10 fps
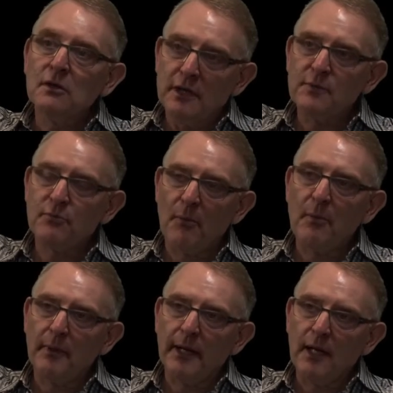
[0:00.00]
is
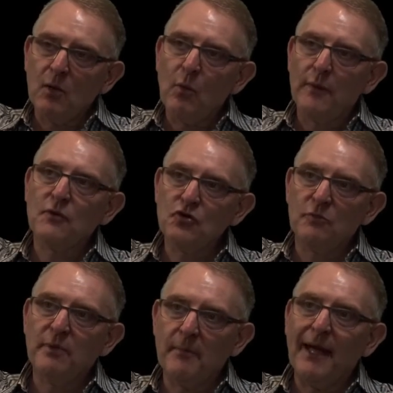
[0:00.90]
probably one that
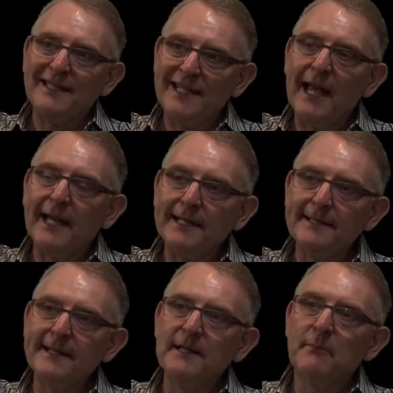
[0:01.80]
should be
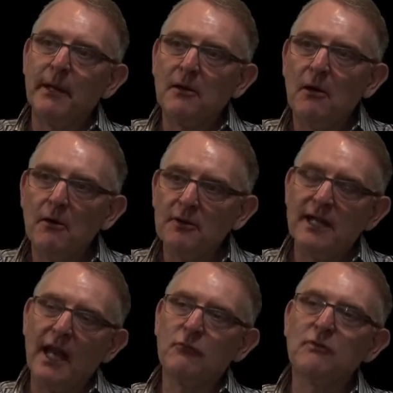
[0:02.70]
maintained because
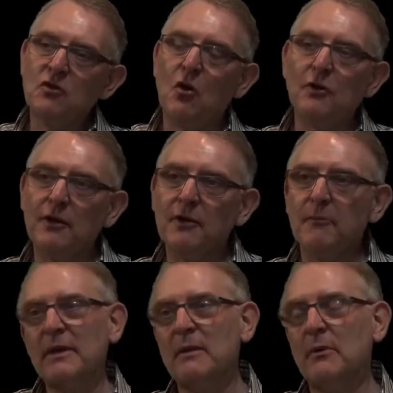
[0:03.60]
every dollar
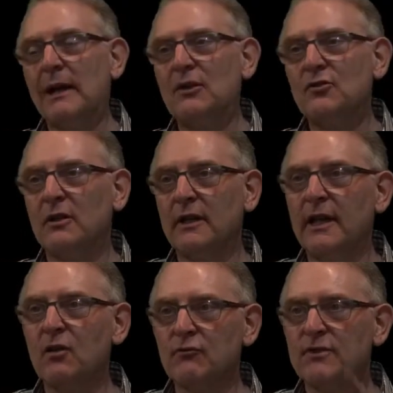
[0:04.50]
that people
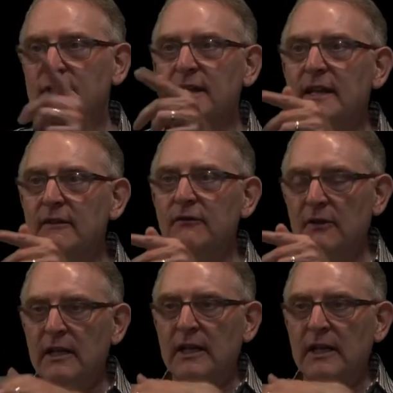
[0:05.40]
actually receive